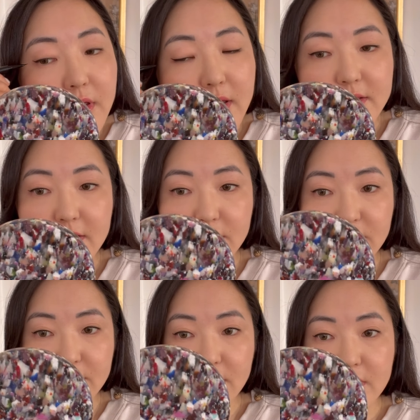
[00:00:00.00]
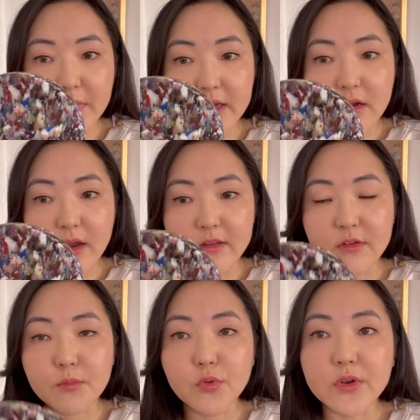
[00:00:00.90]
And that's generally my guide.
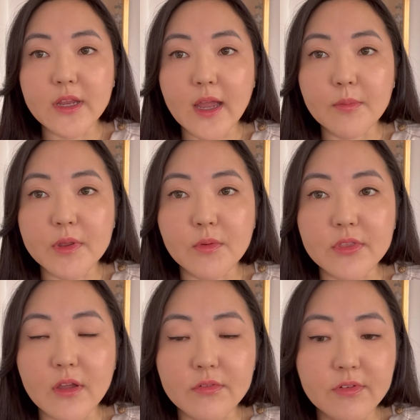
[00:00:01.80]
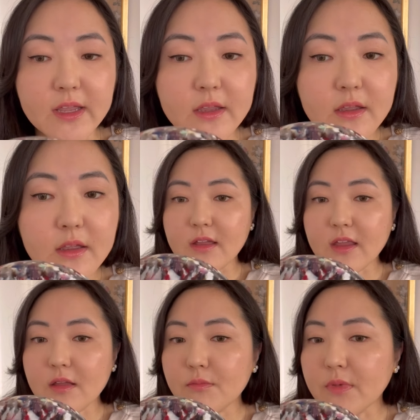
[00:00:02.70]
So I'm pretty happy with that flick.
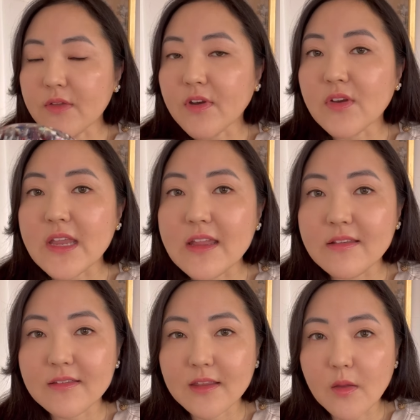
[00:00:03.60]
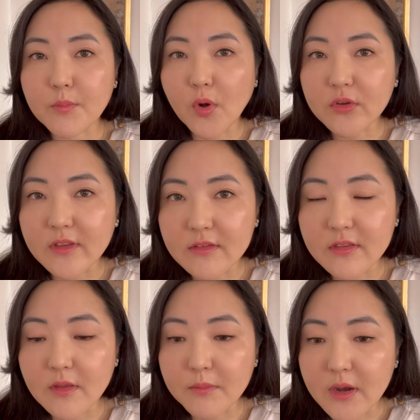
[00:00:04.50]
It can be very easy to get bogged
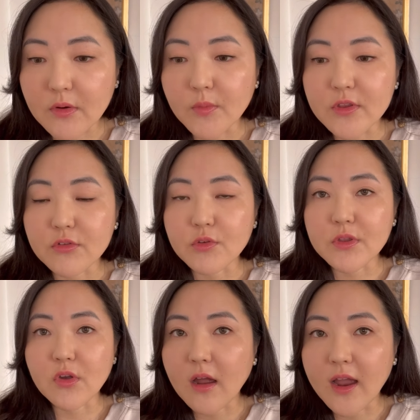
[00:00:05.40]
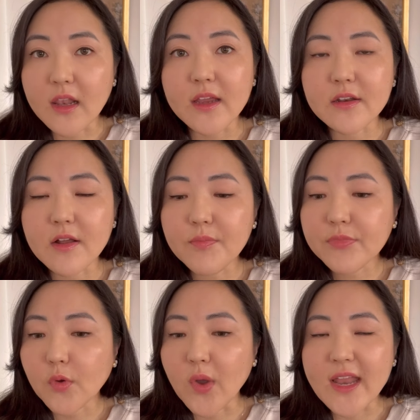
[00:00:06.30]
into the mirror when you're doing your eyeliner
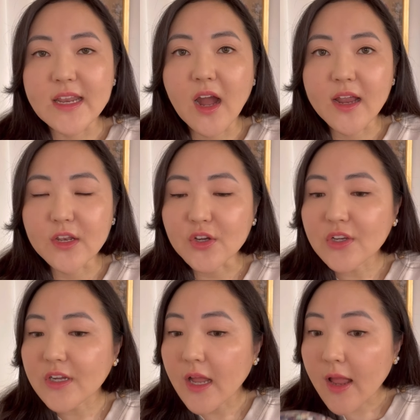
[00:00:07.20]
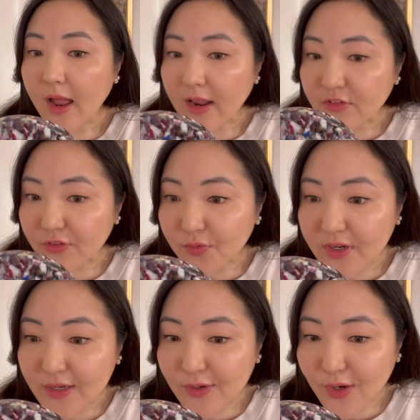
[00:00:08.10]
or any eye look and just
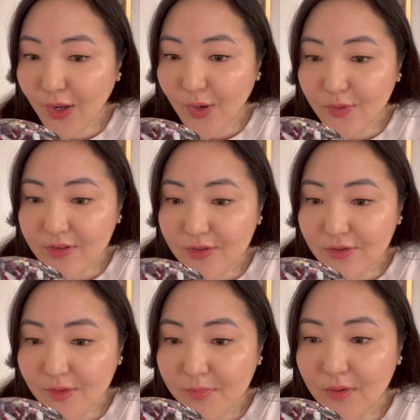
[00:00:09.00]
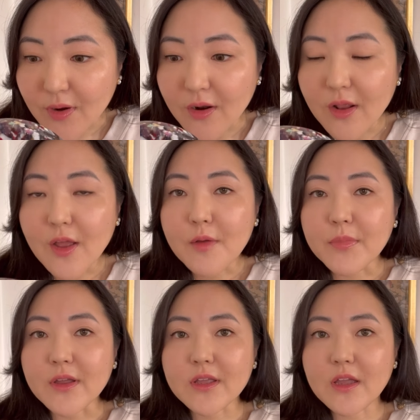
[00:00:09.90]
really look close into the mirror.
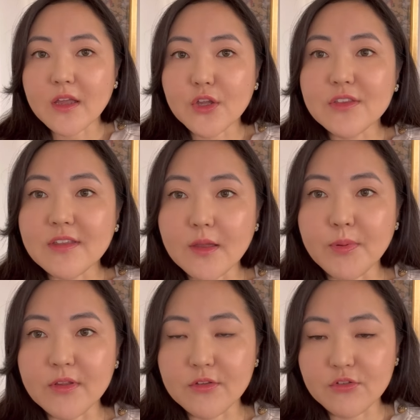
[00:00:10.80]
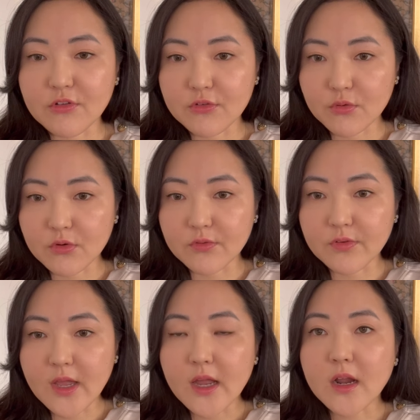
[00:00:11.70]
But a good tip is to just sort of
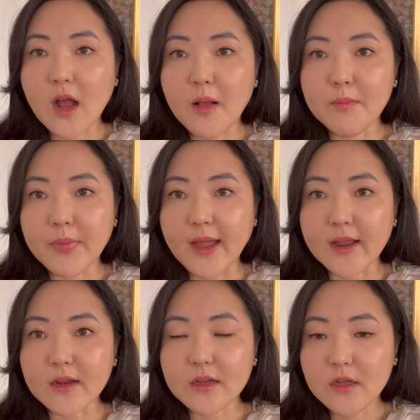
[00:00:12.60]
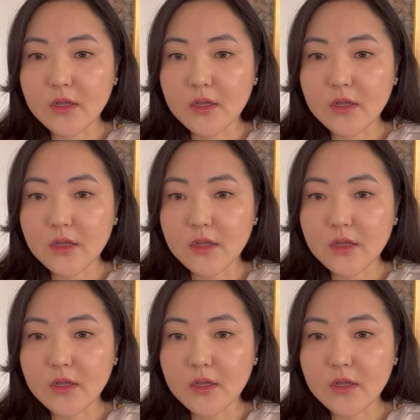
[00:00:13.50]
come back,